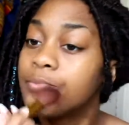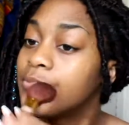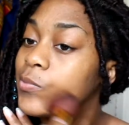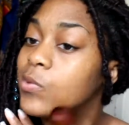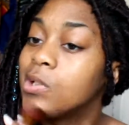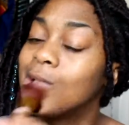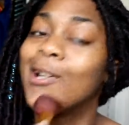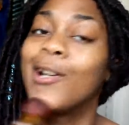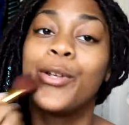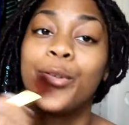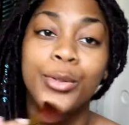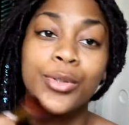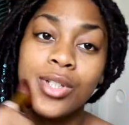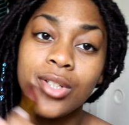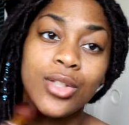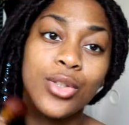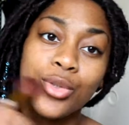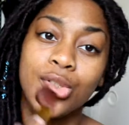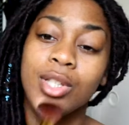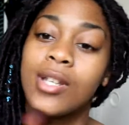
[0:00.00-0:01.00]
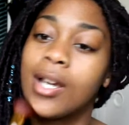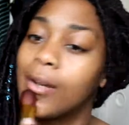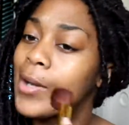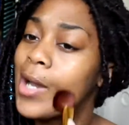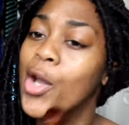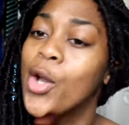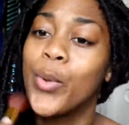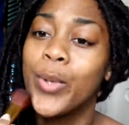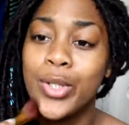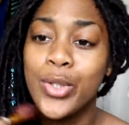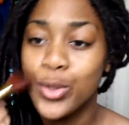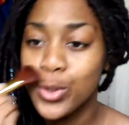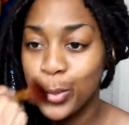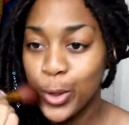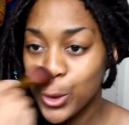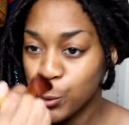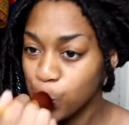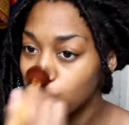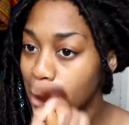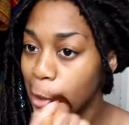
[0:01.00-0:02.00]
And I usually use, I always use a
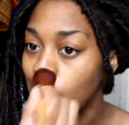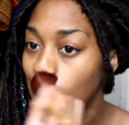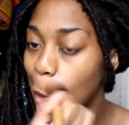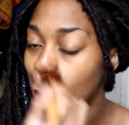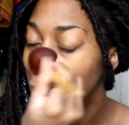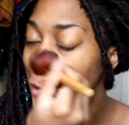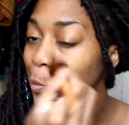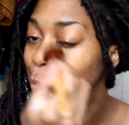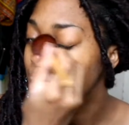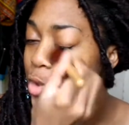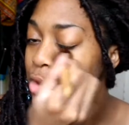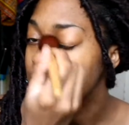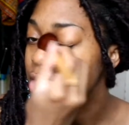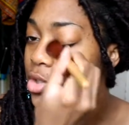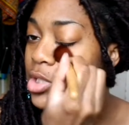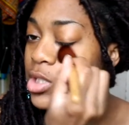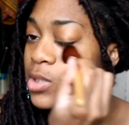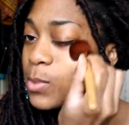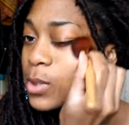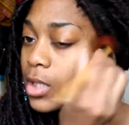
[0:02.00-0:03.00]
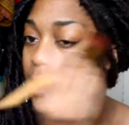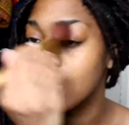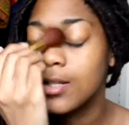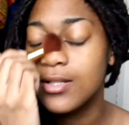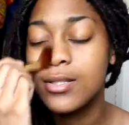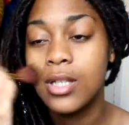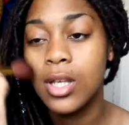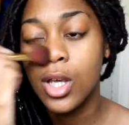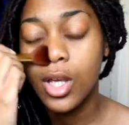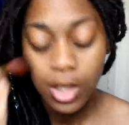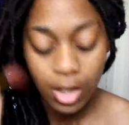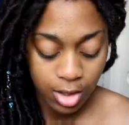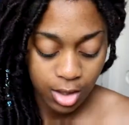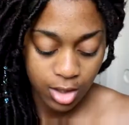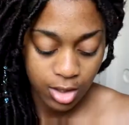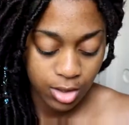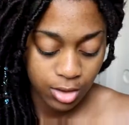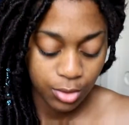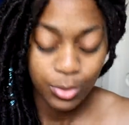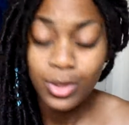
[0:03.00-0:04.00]
brush with my moisturizer just because
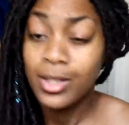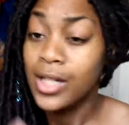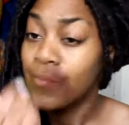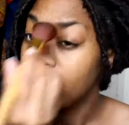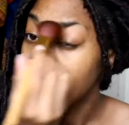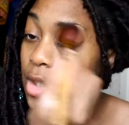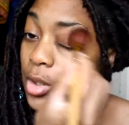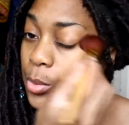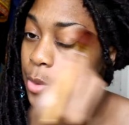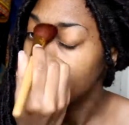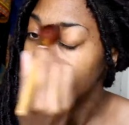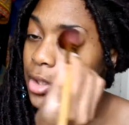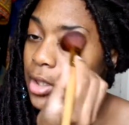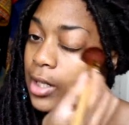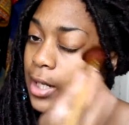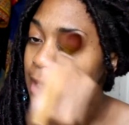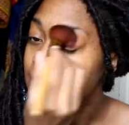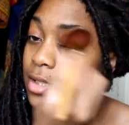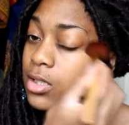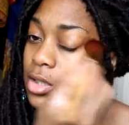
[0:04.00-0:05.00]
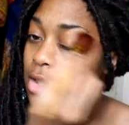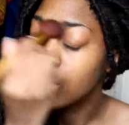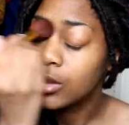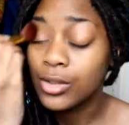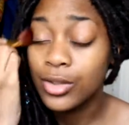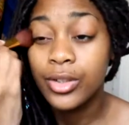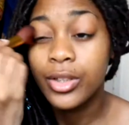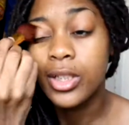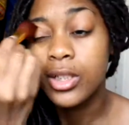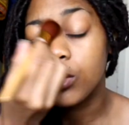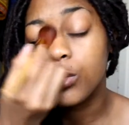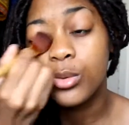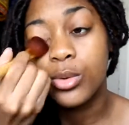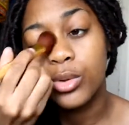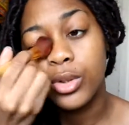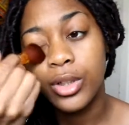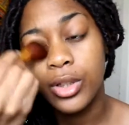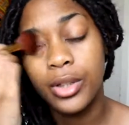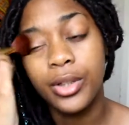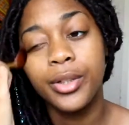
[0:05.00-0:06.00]
you really never know when your hands are dirty, or,